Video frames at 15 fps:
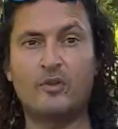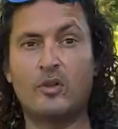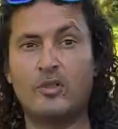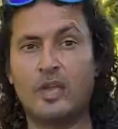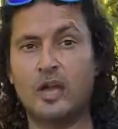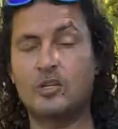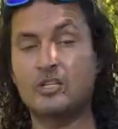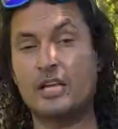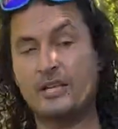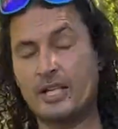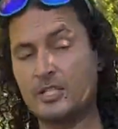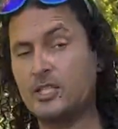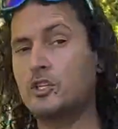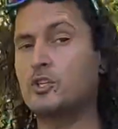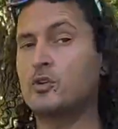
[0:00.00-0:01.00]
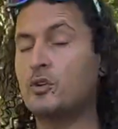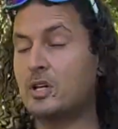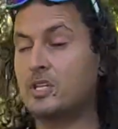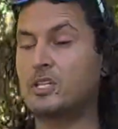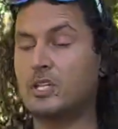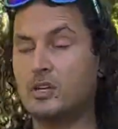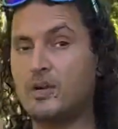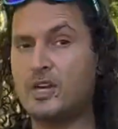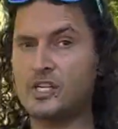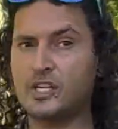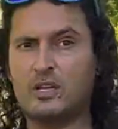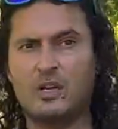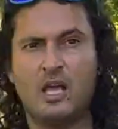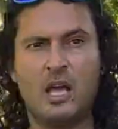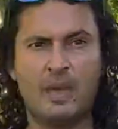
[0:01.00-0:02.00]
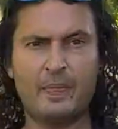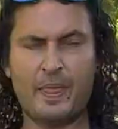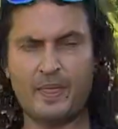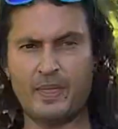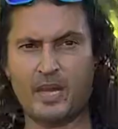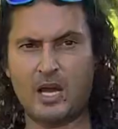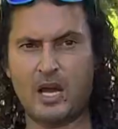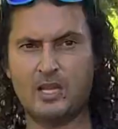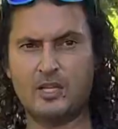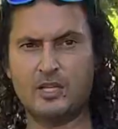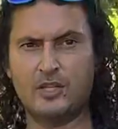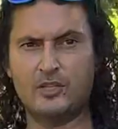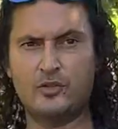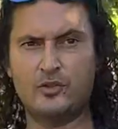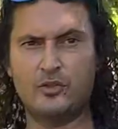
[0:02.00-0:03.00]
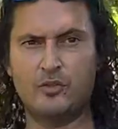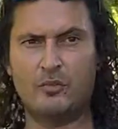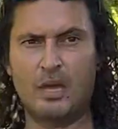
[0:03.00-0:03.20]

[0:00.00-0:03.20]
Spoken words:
on the outside. That's a sugar secretion that they can't consume.